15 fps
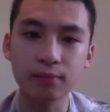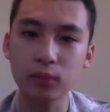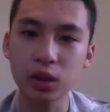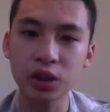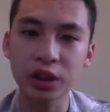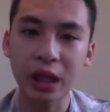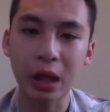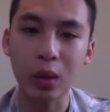a
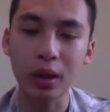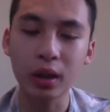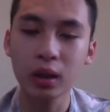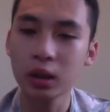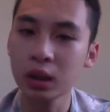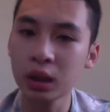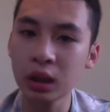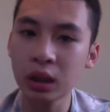shower,
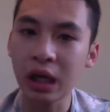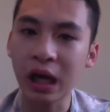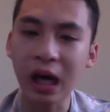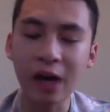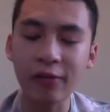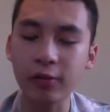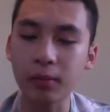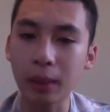
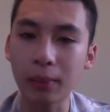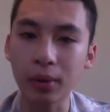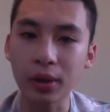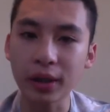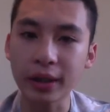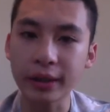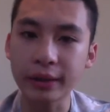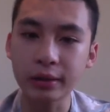half of my
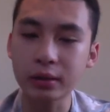body.